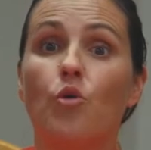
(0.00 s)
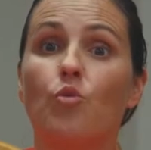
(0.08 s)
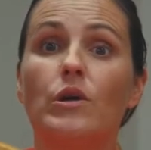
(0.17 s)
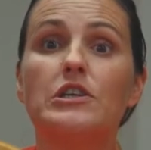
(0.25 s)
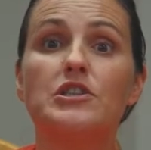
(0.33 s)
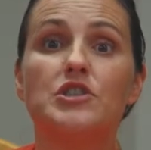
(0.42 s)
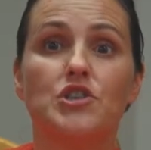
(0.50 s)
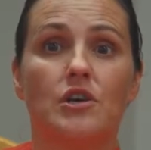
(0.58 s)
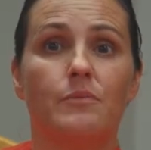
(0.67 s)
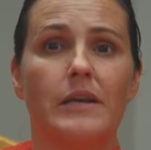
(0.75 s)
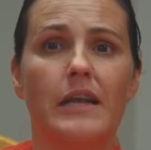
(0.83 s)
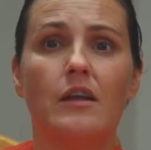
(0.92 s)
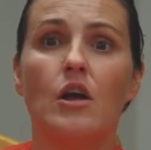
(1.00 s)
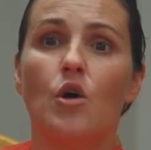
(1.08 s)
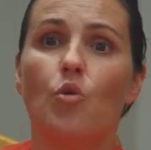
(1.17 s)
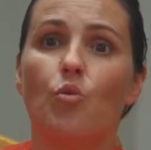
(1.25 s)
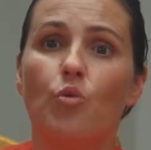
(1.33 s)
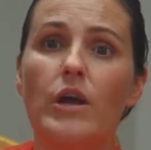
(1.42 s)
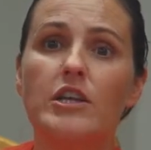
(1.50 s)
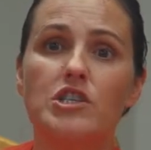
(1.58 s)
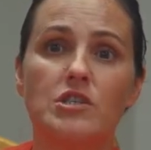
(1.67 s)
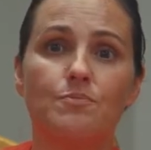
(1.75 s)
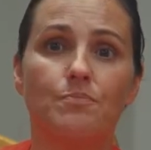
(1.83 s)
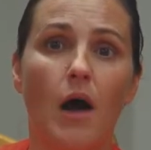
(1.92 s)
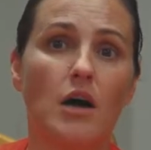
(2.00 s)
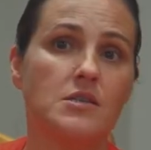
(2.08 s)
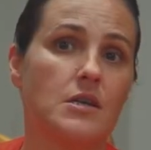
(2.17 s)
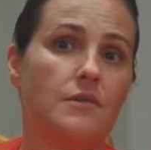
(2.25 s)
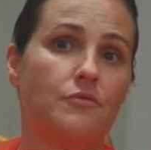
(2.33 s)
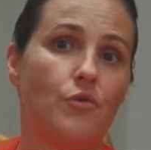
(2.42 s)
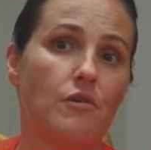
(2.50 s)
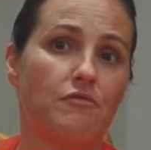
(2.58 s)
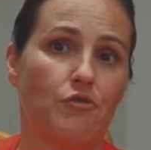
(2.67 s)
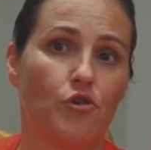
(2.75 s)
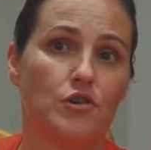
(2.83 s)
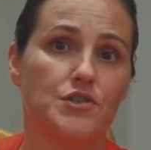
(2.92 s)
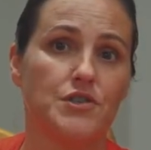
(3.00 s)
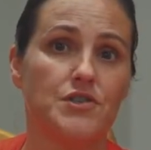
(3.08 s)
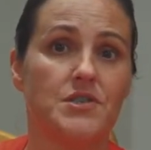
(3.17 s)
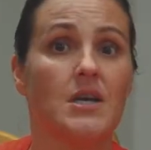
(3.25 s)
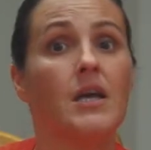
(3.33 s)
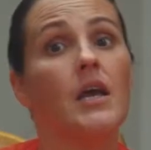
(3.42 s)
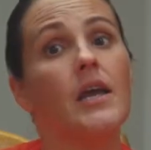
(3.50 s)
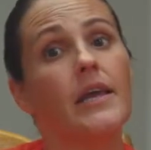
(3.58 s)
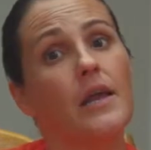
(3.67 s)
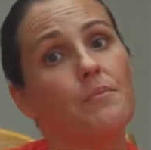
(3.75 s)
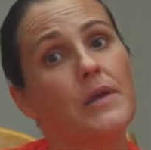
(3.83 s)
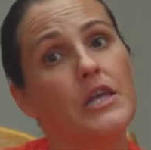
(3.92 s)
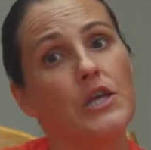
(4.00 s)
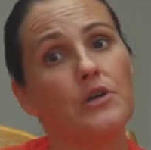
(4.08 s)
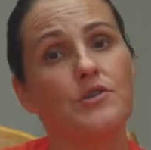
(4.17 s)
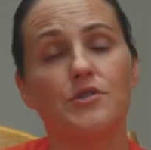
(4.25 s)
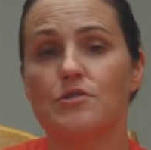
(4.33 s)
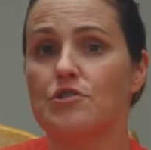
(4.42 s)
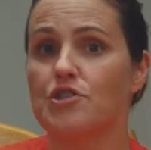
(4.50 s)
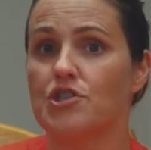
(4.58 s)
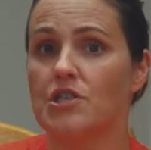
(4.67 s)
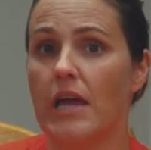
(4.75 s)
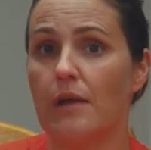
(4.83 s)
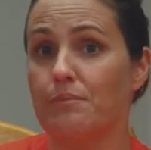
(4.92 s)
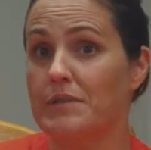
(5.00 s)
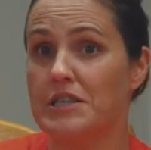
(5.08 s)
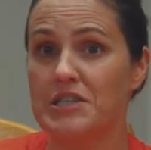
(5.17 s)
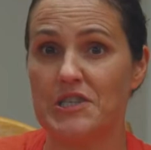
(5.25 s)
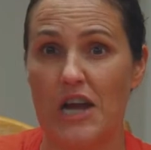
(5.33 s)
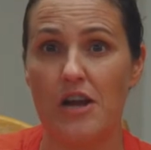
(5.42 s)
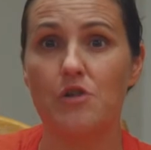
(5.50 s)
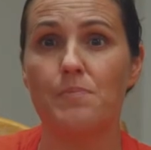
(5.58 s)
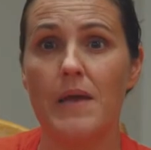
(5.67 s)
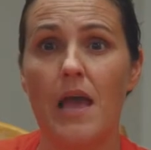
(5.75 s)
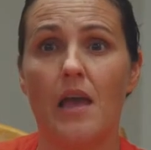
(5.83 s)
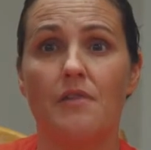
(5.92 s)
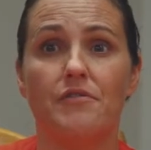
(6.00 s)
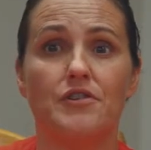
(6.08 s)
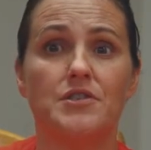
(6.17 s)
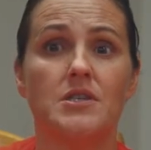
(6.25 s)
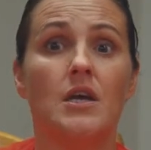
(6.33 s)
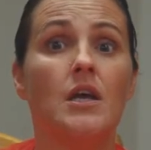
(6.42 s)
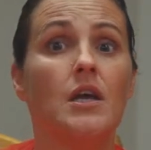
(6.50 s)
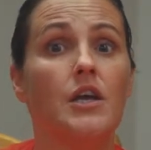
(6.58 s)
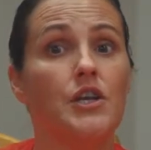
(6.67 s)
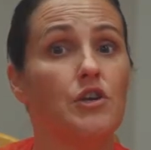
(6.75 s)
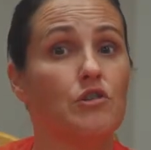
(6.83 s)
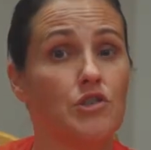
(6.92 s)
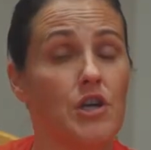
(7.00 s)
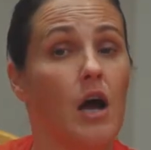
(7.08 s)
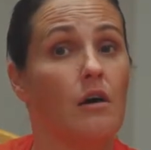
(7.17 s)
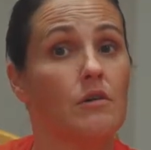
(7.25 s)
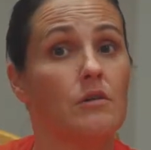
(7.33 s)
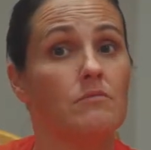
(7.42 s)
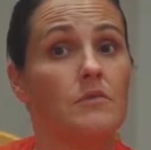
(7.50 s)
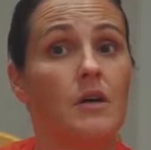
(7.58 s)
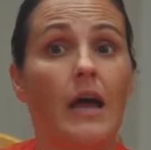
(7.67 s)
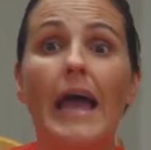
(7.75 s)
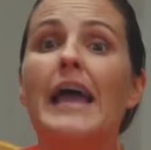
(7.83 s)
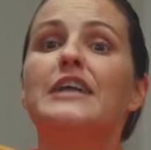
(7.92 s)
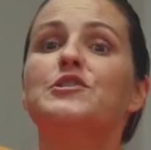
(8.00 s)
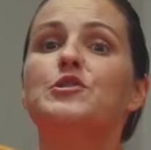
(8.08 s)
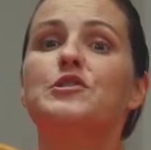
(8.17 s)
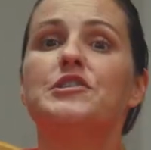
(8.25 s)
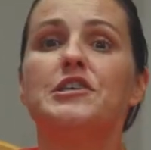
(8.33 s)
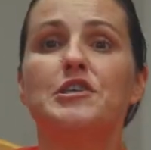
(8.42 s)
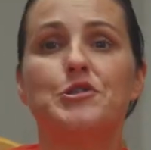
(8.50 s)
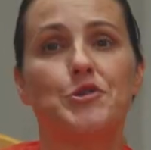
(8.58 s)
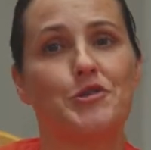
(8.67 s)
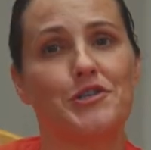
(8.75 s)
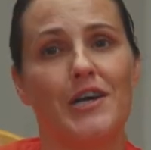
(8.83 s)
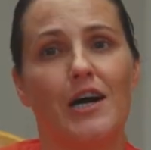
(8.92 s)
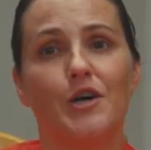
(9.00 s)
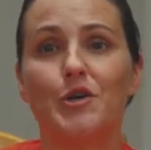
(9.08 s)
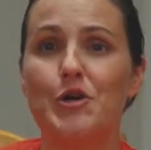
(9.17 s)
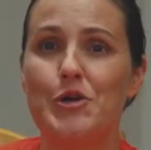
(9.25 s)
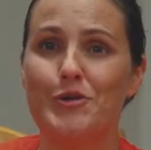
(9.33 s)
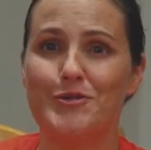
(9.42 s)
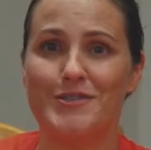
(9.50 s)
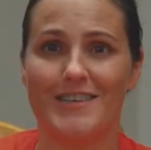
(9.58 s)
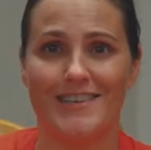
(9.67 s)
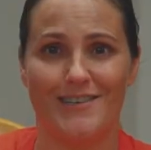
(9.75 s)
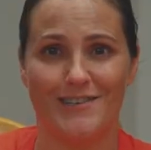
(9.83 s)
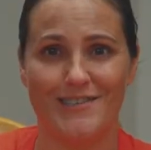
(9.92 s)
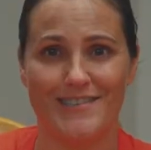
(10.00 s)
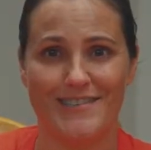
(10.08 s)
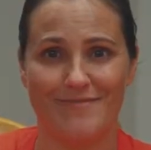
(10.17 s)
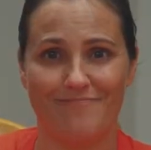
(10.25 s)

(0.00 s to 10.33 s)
when determining which positive reinforcers can be used to shape desired behaviors in your child and to teach your child new skills.